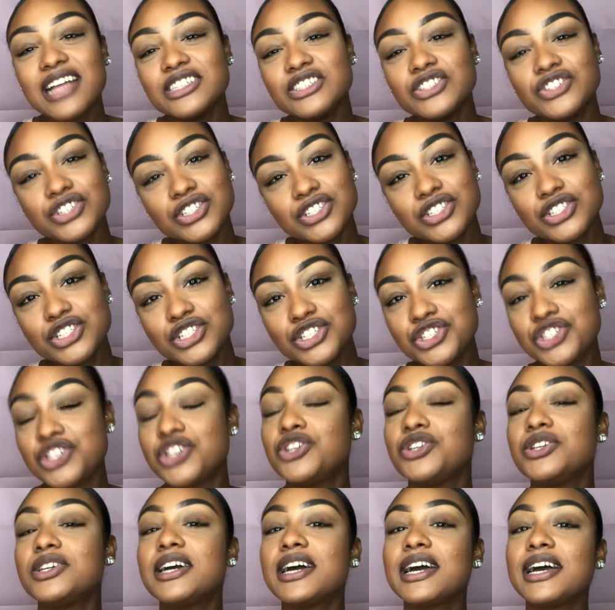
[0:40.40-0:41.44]
just to show
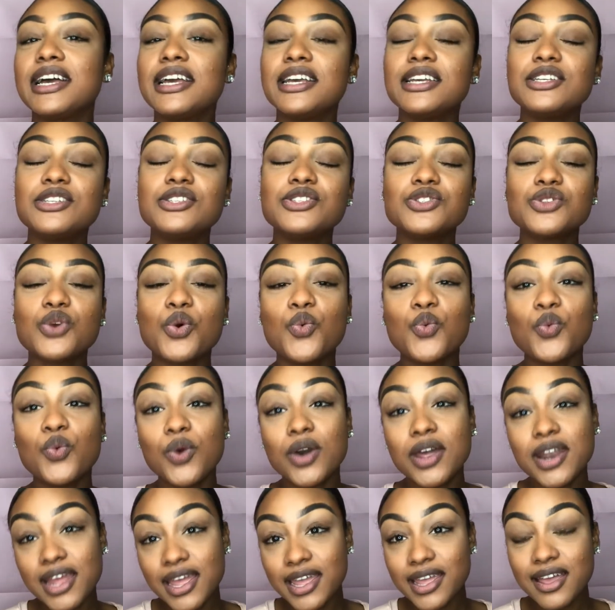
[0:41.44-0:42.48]
you guys
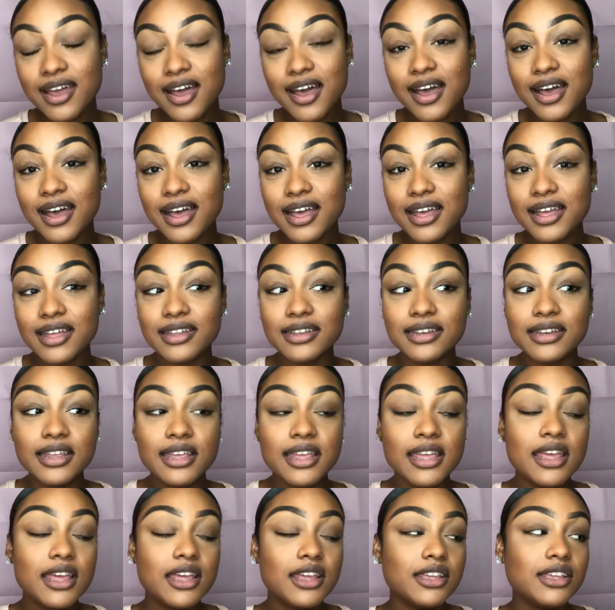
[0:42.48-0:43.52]
what I got.
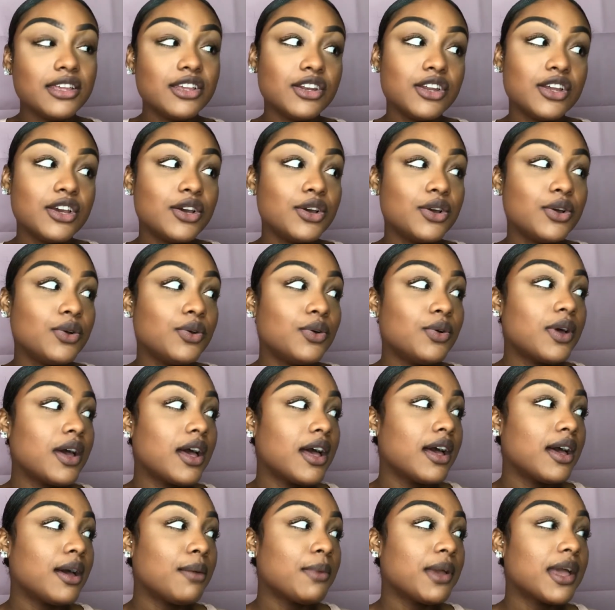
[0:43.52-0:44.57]
You know,
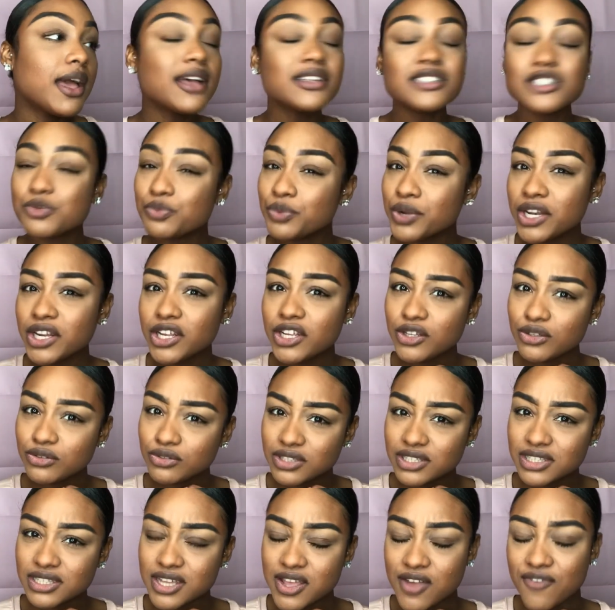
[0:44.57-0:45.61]
um, I got some pretty
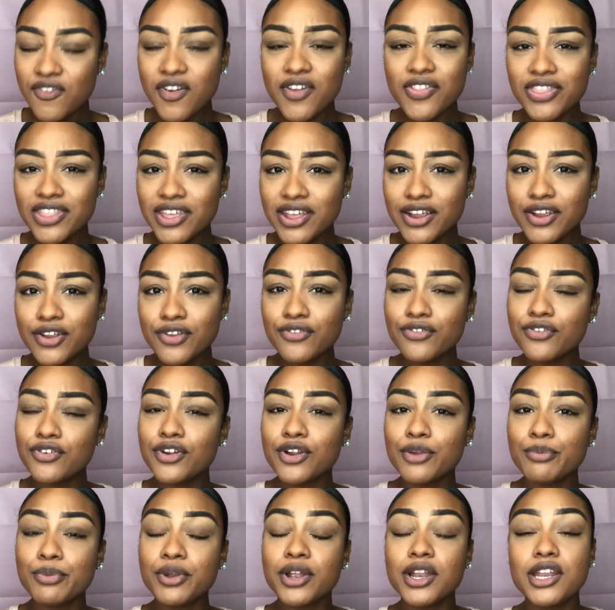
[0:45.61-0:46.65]
cute stuff on there
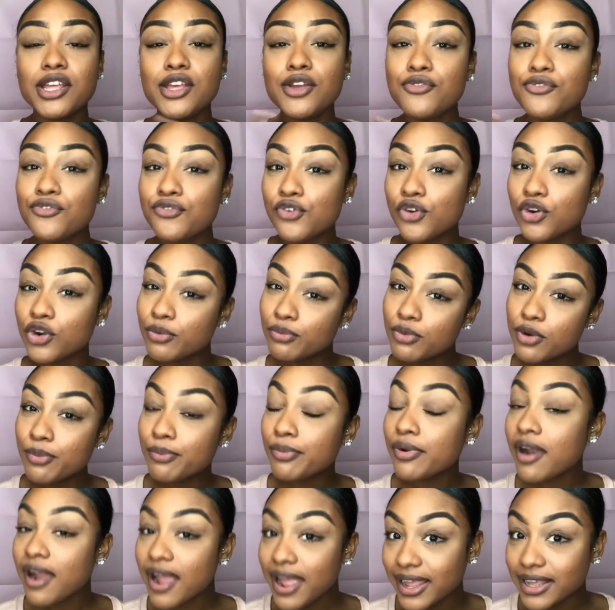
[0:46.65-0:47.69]
for a pretty affordable
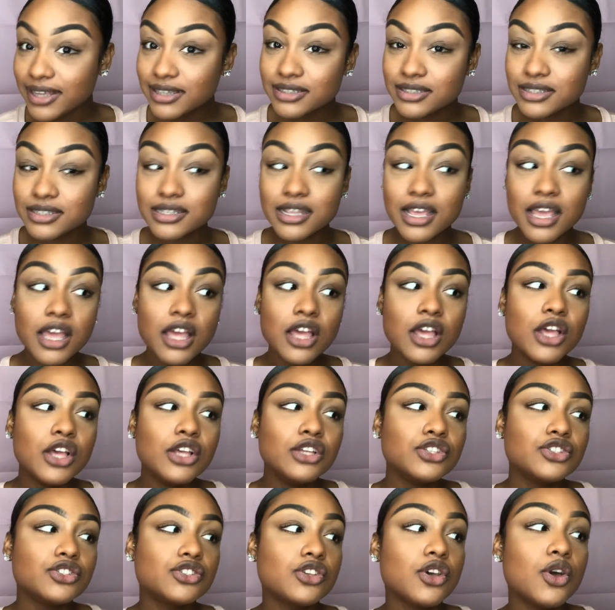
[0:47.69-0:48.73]
price.
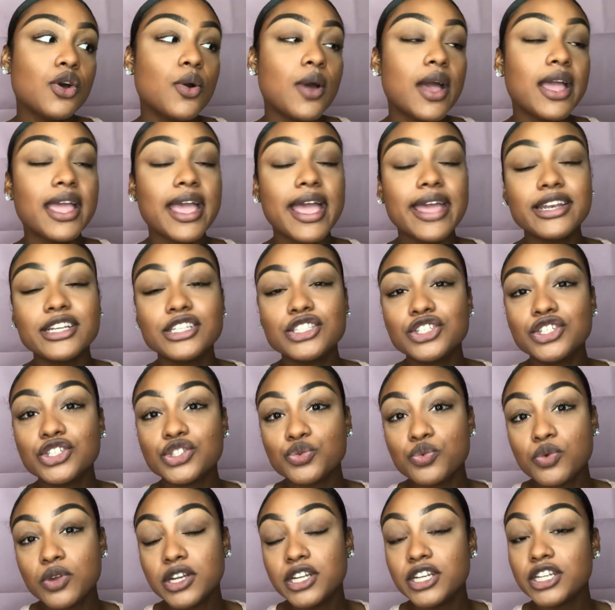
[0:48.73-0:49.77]
So I kind of
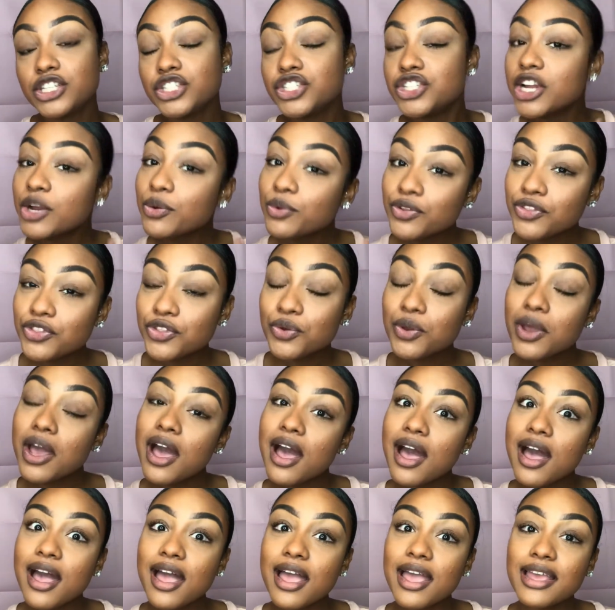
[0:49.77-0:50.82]
just wanted to share with you
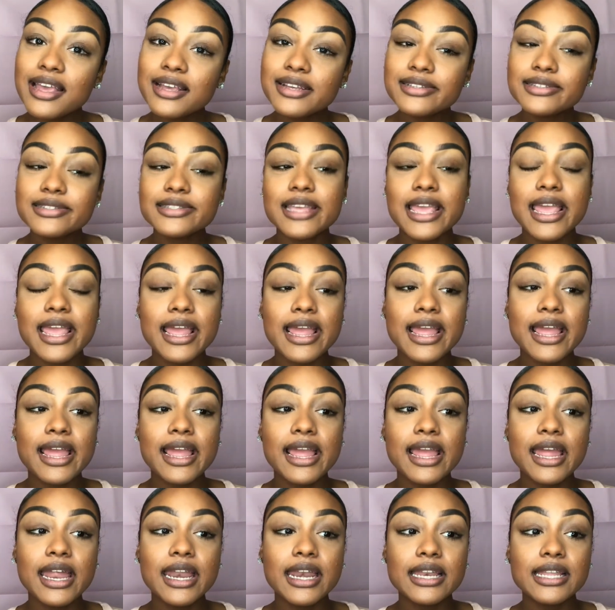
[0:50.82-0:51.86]
guys
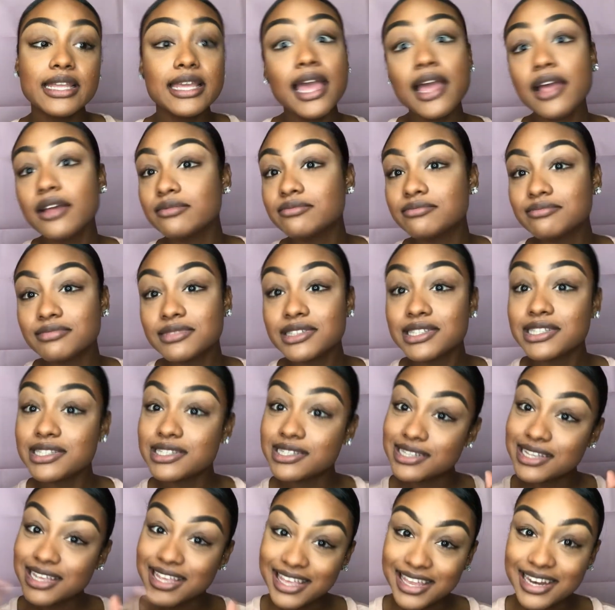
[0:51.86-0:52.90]
and yeah,
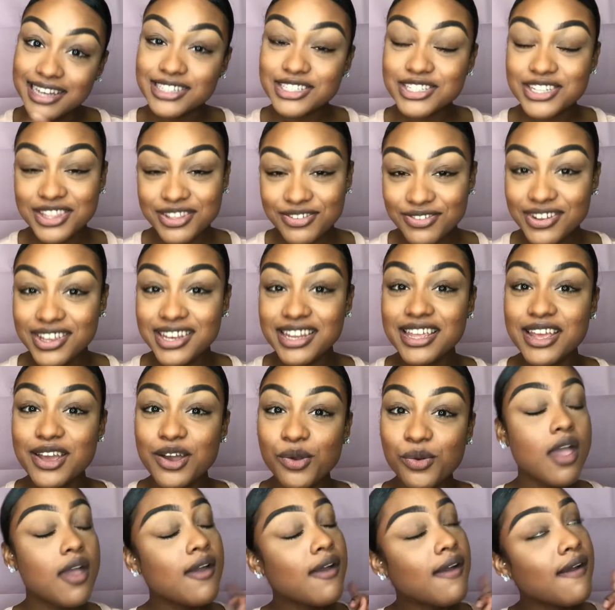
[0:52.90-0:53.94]
let's get into the
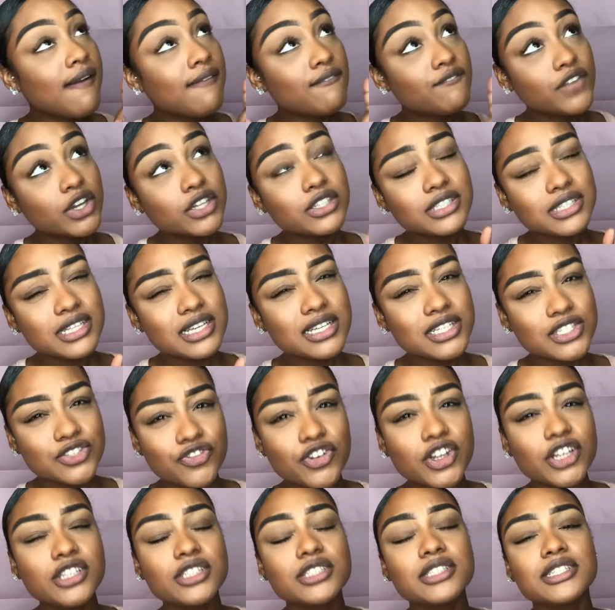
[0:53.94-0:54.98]
video. First things
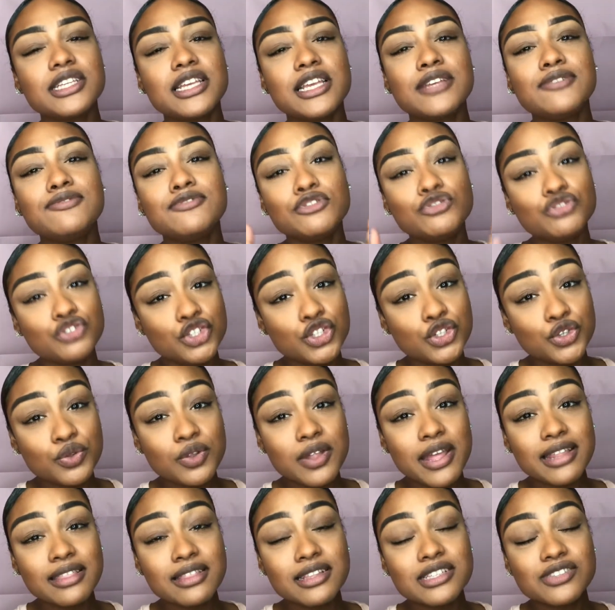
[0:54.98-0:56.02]
first, if you do
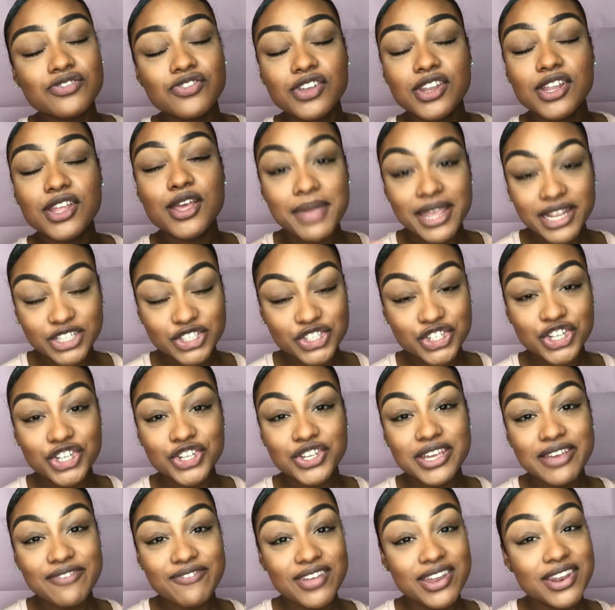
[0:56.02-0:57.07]
like this video, make sure you
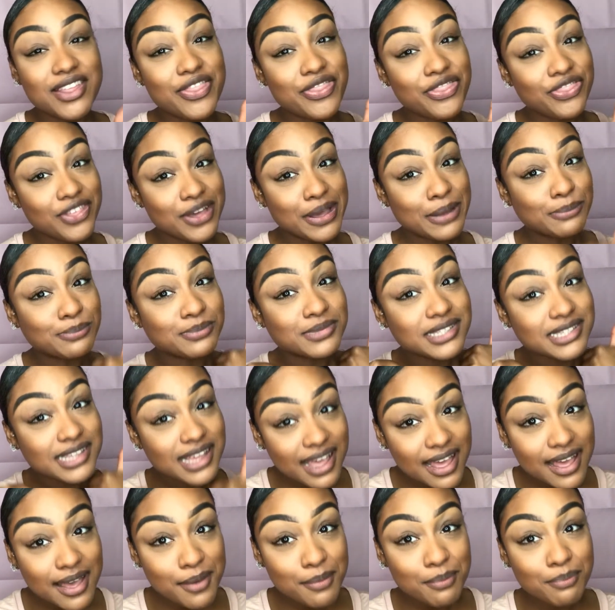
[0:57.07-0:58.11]
give it a thumbs
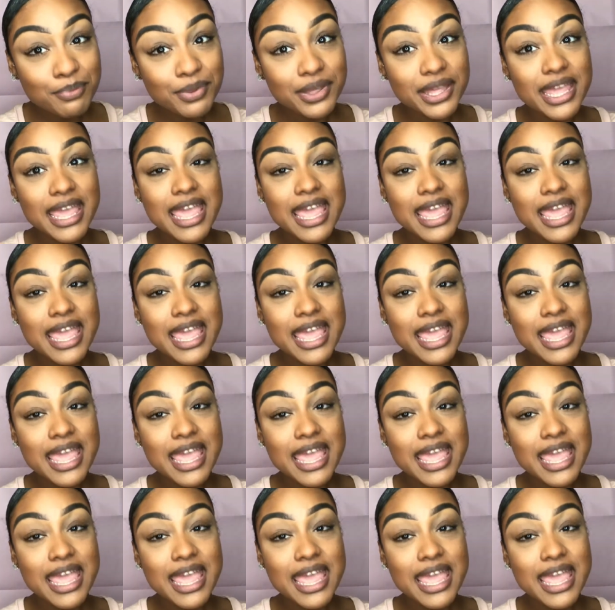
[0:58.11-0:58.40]
up